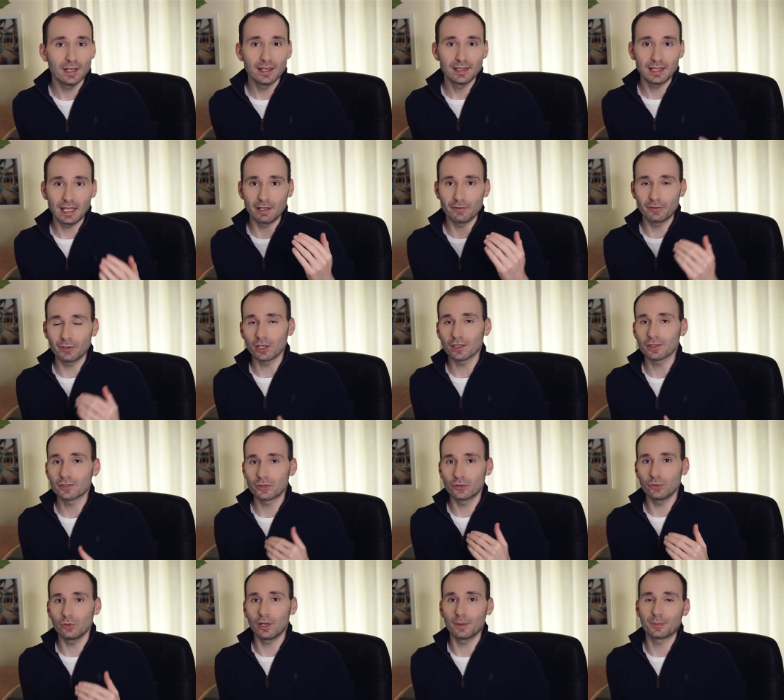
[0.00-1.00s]
Now you've got
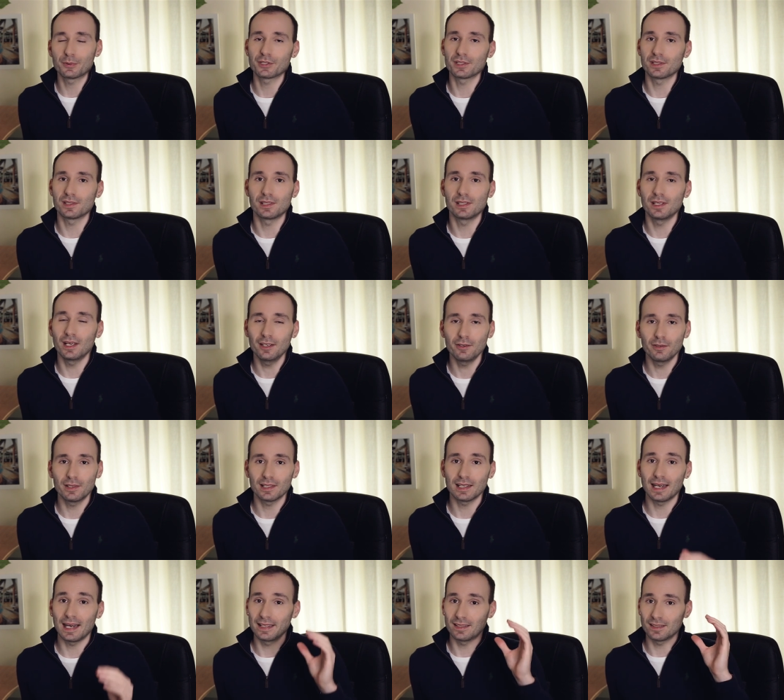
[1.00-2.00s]
2 options here. You
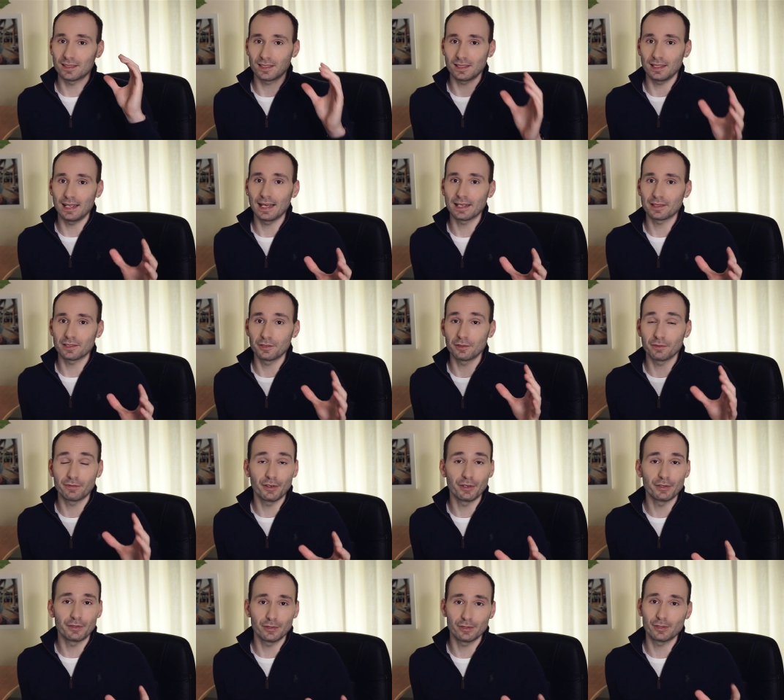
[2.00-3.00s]
can either select the
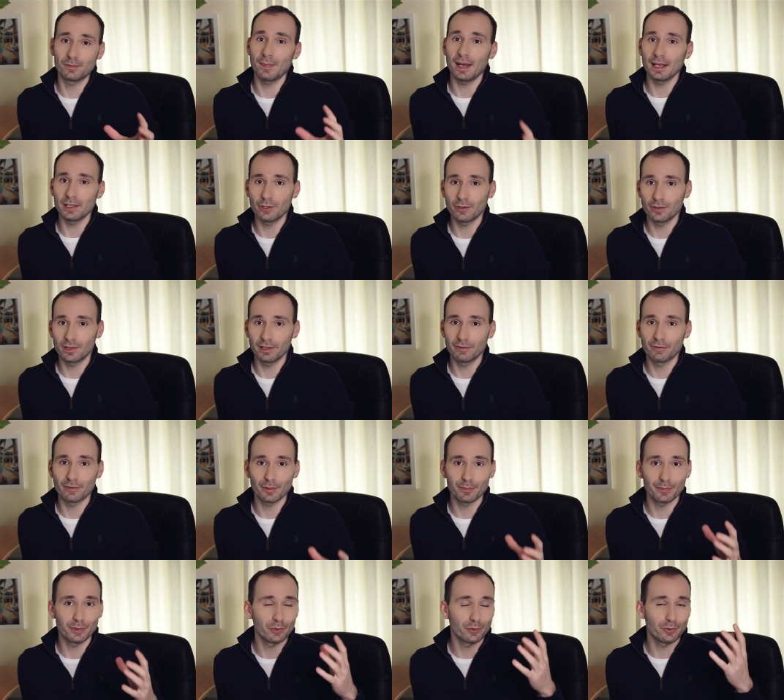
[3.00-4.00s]
photos manually
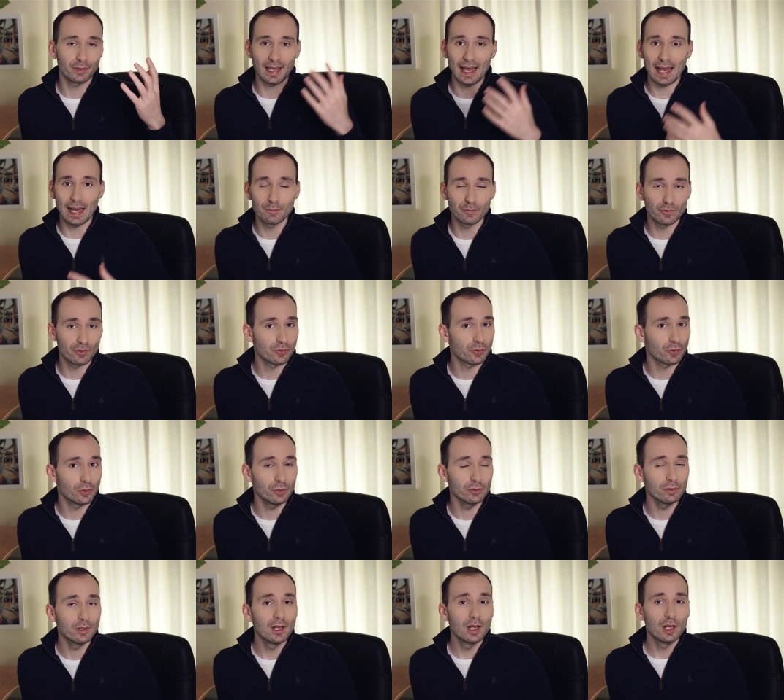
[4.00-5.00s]
from your camera
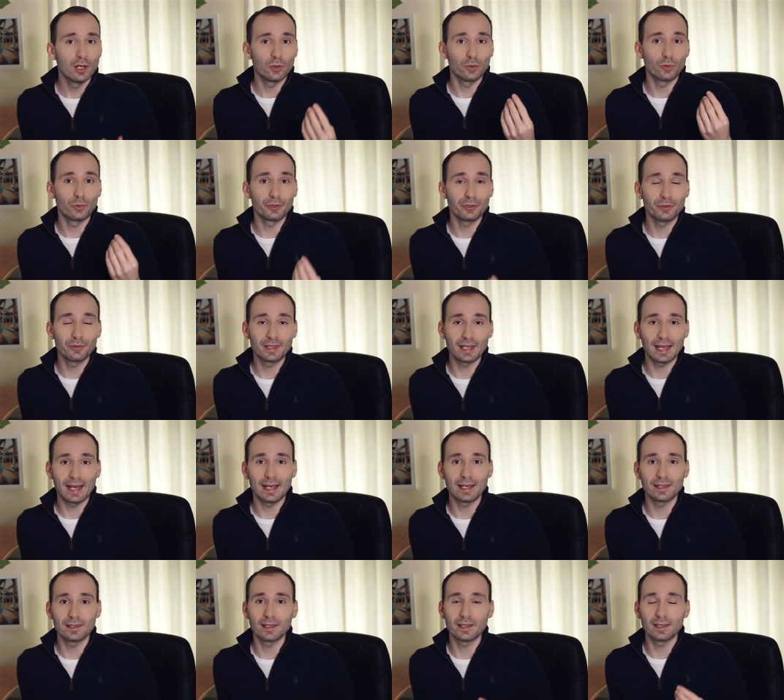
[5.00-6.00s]
roll, or you
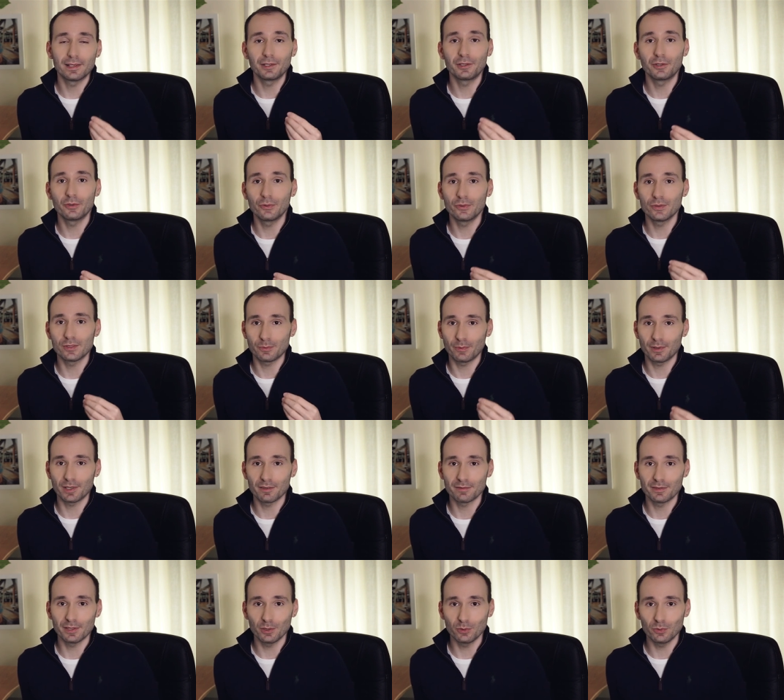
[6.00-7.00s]
can use one
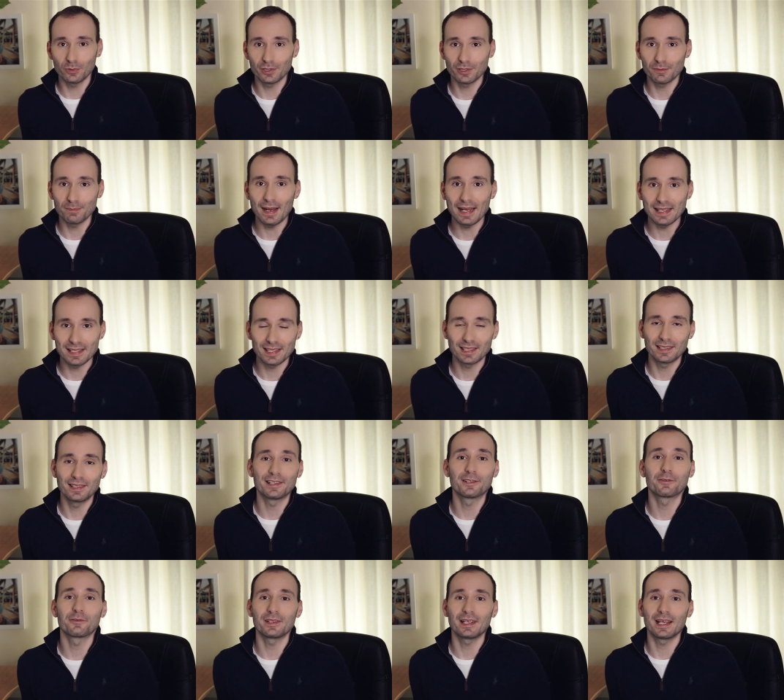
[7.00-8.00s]
of the automatically
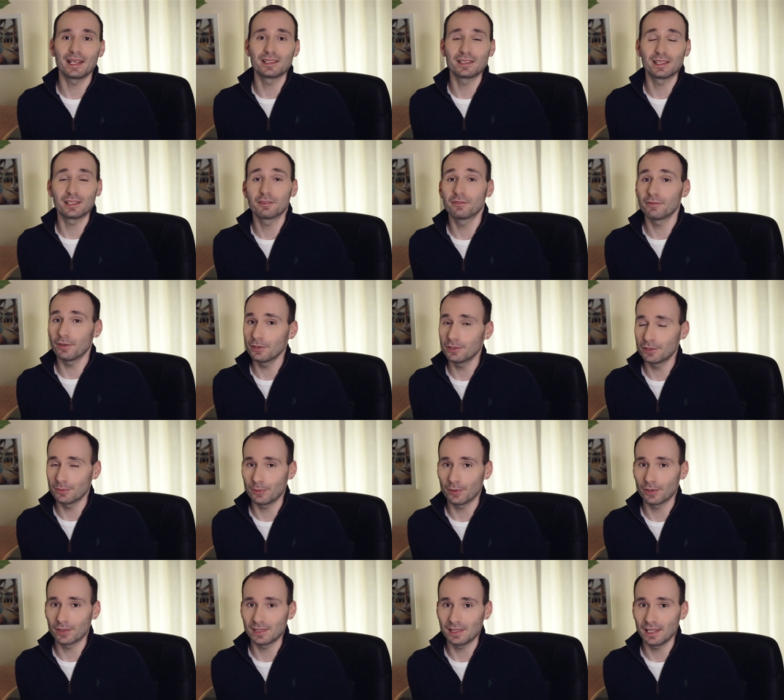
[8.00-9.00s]
created photo
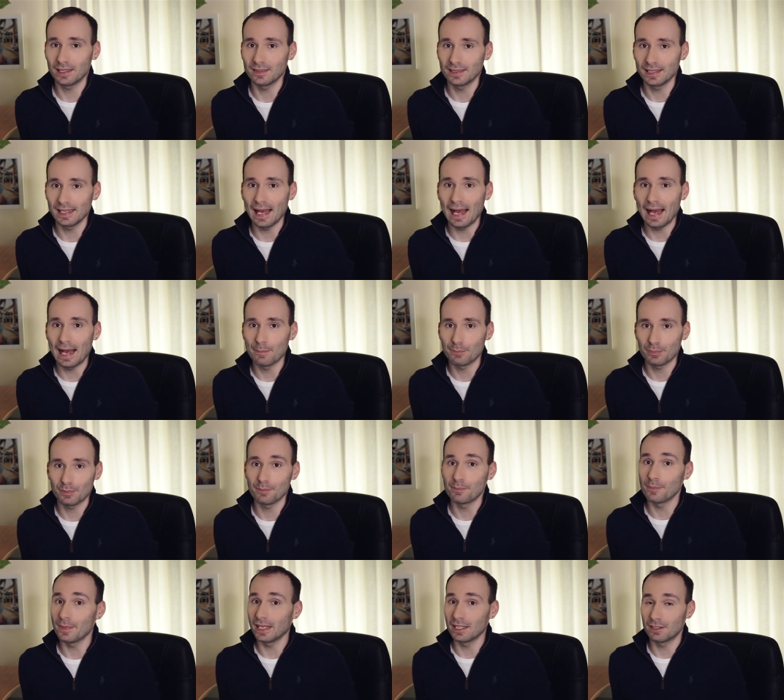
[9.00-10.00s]
books that the app
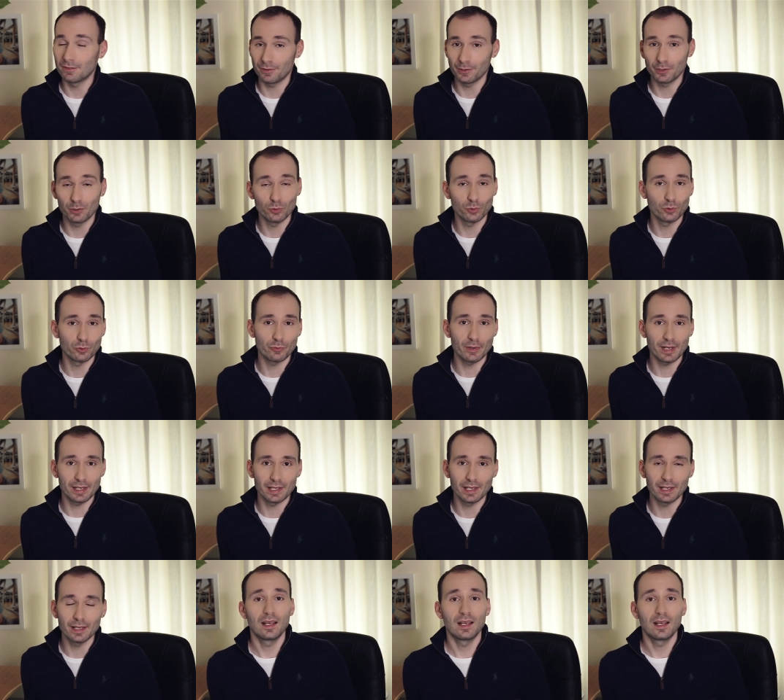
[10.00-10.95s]
made for you already.